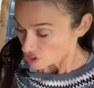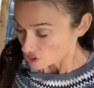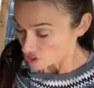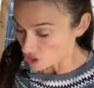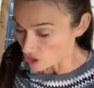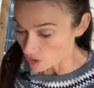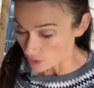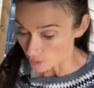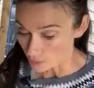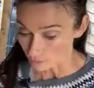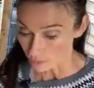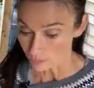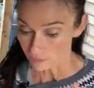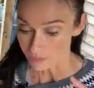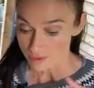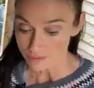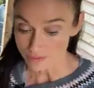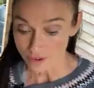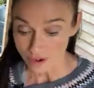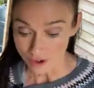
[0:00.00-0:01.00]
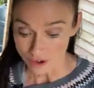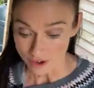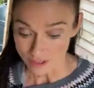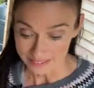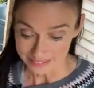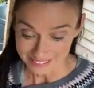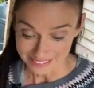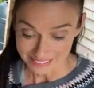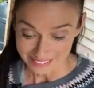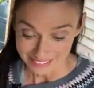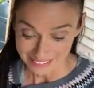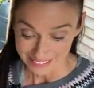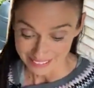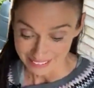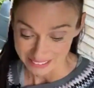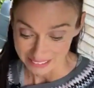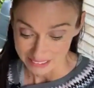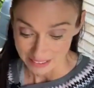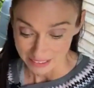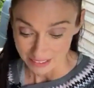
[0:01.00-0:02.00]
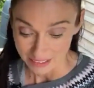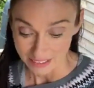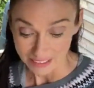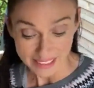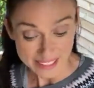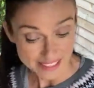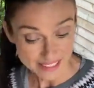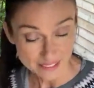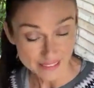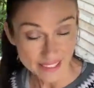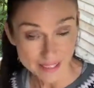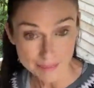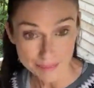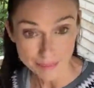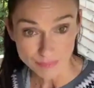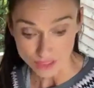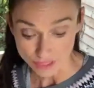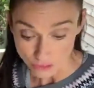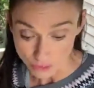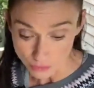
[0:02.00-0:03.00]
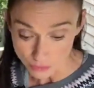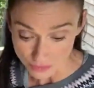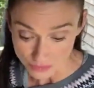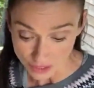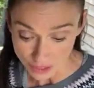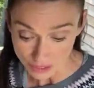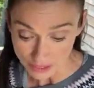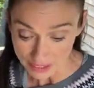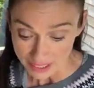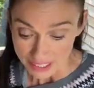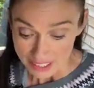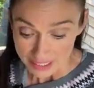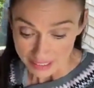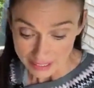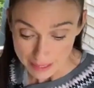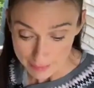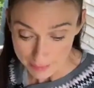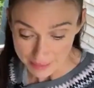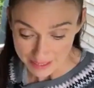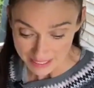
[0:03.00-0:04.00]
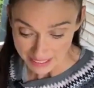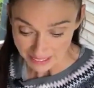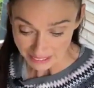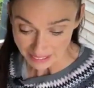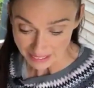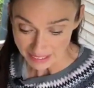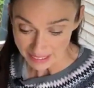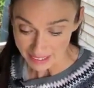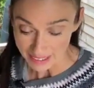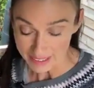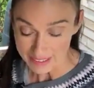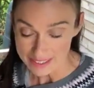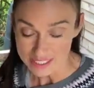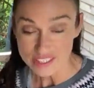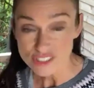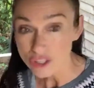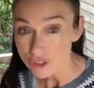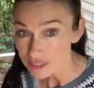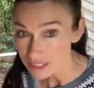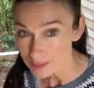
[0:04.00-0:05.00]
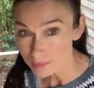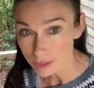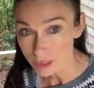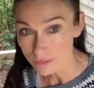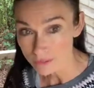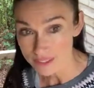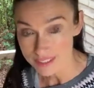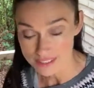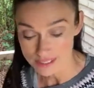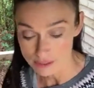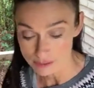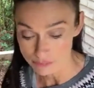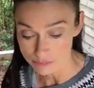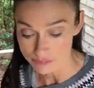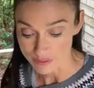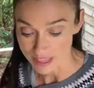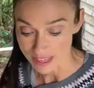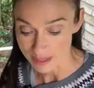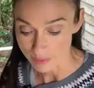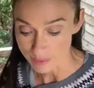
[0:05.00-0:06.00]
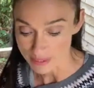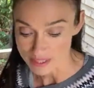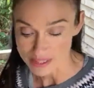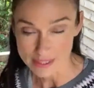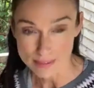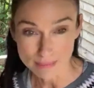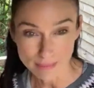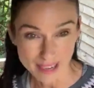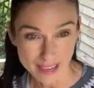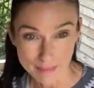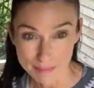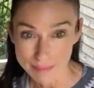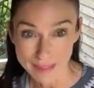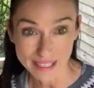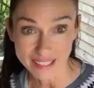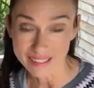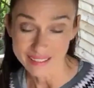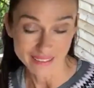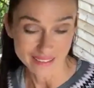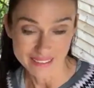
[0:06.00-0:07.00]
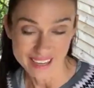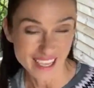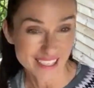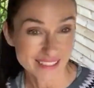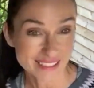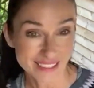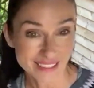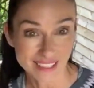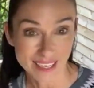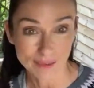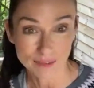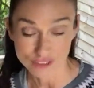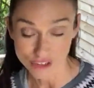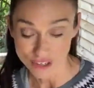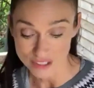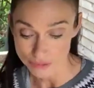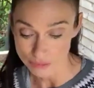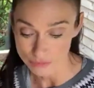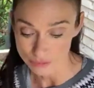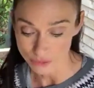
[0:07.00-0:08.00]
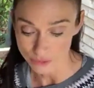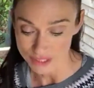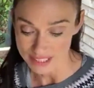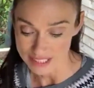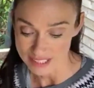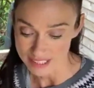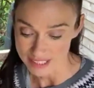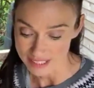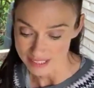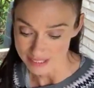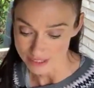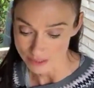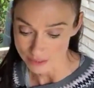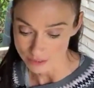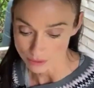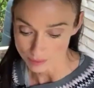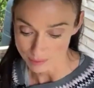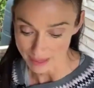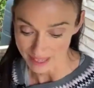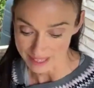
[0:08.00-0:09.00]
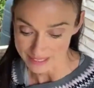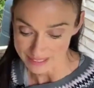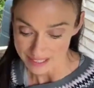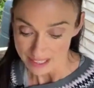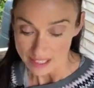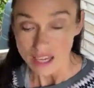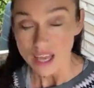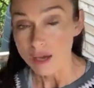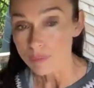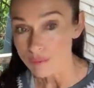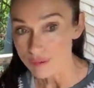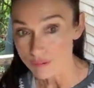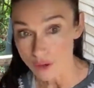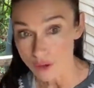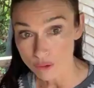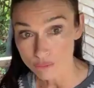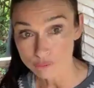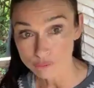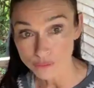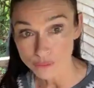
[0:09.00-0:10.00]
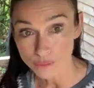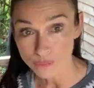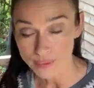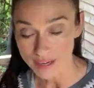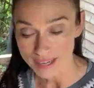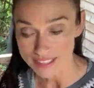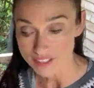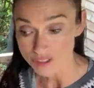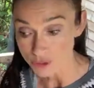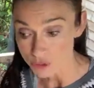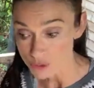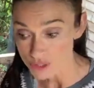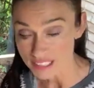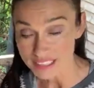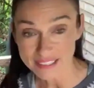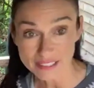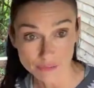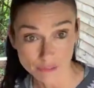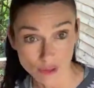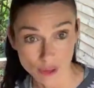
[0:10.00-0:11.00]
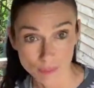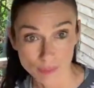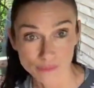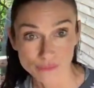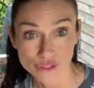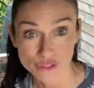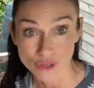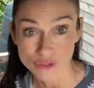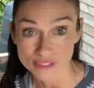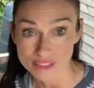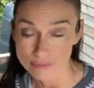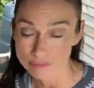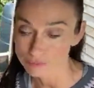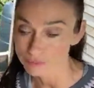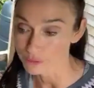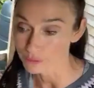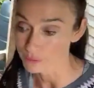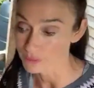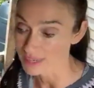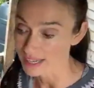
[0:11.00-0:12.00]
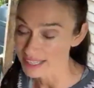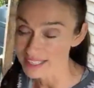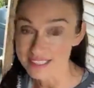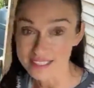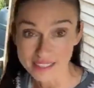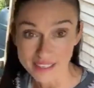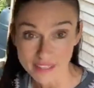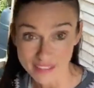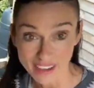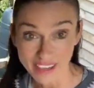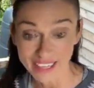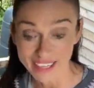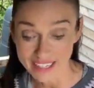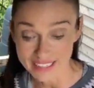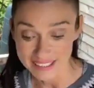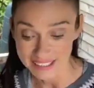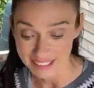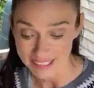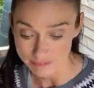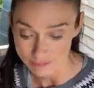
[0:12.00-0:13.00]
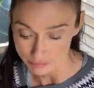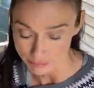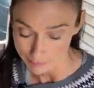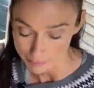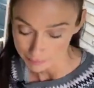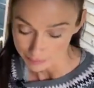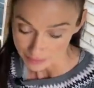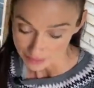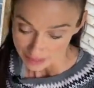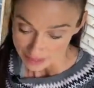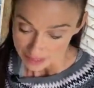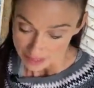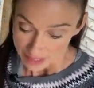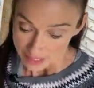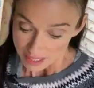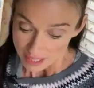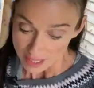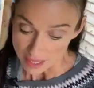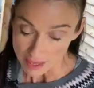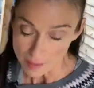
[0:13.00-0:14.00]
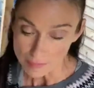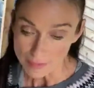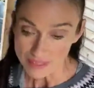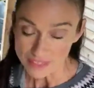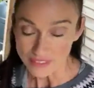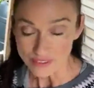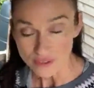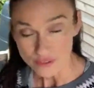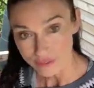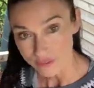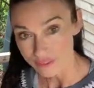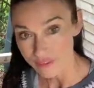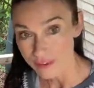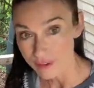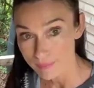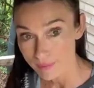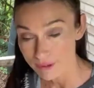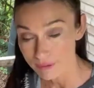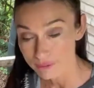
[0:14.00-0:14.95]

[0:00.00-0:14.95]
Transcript: So we've got glycerin, eugenol, limonene, sodium lauryl sulfate, which is my big nasty that I've tried to avoid in toothpaste, and we've got fluoride, usually in the form of sodium fluoride and at that kind of level. The other thing